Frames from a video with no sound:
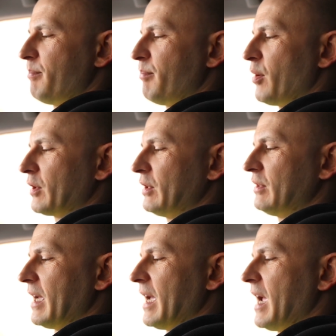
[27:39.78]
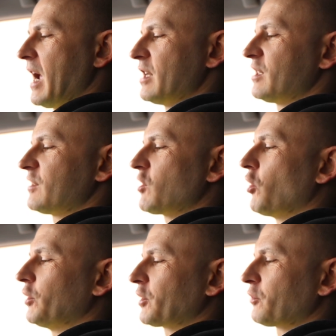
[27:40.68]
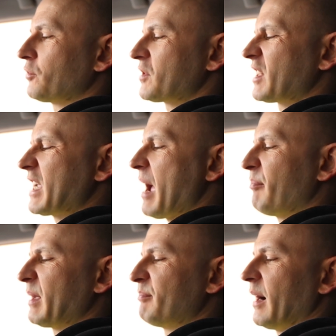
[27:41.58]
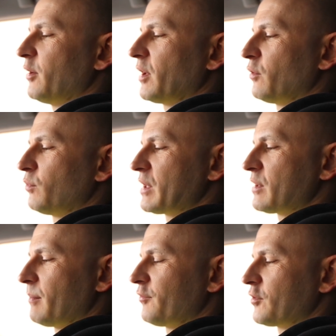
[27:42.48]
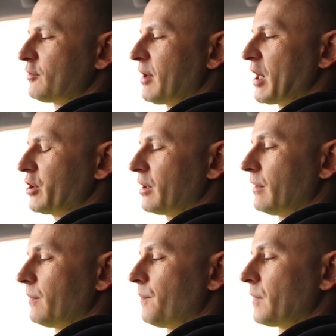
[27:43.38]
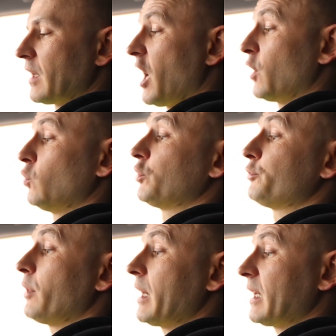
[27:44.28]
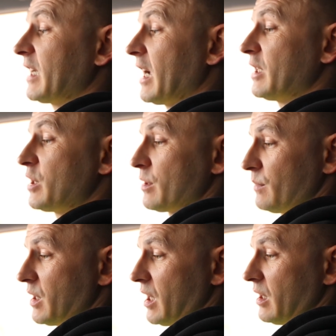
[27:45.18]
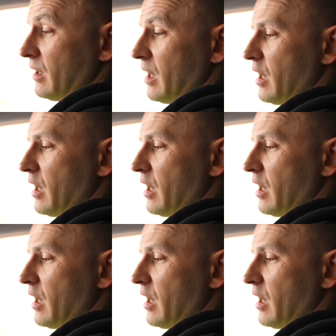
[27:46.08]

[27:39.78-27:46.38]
point and start across the gaping barrier with some frustration. I will try again someday,